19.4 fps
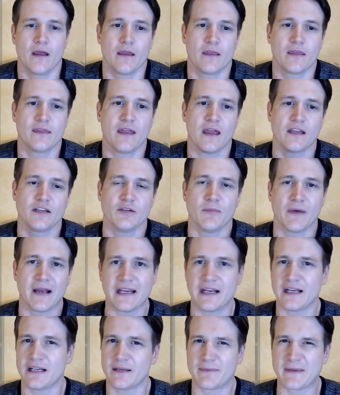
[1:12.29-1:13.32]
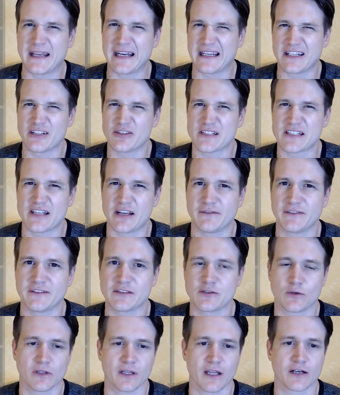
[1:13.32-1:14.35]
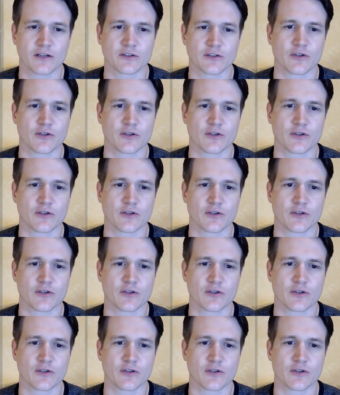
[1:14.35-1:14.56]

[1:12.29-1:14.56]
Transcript: then you might end up getting yourself into a lot of